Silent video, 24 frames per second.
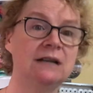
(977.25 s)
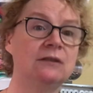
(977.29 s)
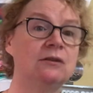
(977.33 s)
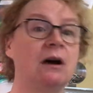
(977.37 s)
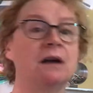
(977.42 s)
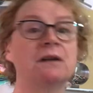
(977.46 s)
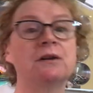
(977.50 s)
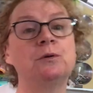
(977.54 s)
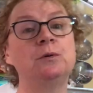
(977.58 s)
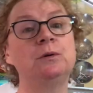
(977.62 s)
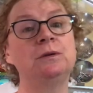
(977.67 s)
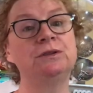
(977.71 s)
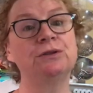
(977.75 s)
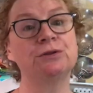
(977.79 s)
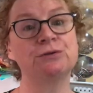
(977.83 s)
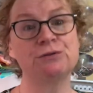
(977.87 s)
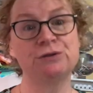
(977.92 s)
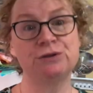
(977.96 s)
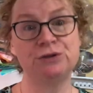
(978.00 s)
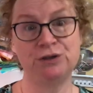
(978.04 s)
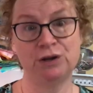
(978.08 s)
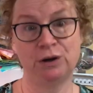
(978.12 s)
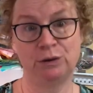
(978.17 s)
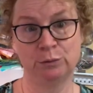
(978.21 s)
A lot of
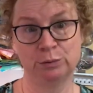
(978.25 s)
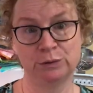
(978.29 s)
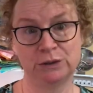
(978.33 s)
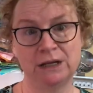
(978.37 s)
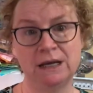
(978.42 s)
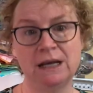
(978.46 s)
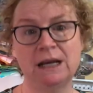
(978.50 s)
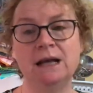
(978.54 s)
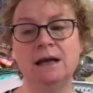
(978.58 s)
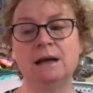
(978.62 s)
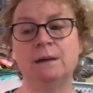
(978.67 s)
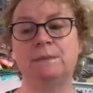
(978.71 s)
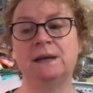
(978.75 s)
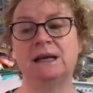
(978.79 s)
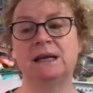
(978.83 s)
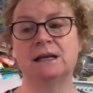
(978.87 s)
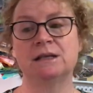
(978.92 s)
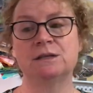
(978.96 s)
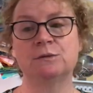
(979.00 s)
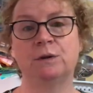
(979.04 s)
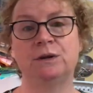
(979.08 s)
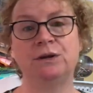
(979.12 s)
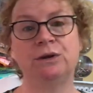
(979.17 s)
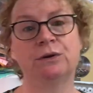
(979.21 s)
quilters don't,
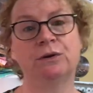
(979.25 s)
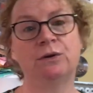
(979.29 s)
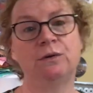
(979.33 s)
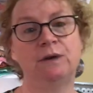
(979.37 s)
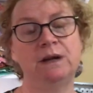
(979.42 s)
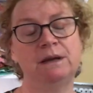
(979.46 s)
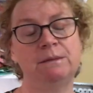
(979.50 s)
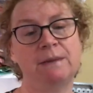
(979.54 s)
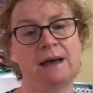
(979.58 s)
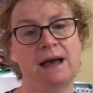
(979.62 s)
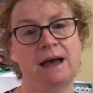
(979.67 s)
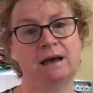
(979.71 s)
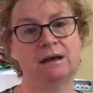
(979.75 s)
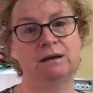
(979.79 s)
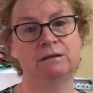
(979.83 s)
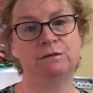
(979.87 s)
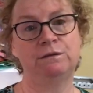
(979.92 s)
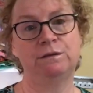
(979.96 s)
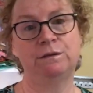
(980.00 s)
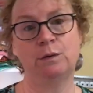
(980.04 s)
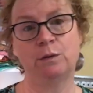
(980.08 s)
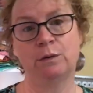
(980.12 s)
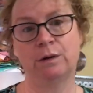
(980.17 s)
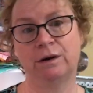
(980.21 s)
because when you're going back
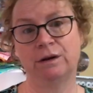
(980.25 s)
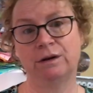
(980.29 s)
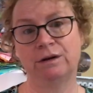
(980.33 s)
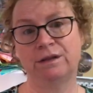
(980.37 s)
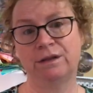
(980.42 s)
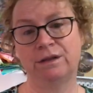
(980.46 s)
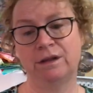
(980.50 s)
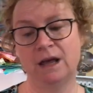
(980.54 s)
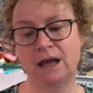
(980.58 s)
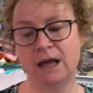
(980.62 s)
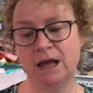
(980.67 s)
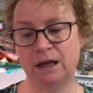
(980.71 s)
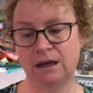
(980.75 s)
and forth,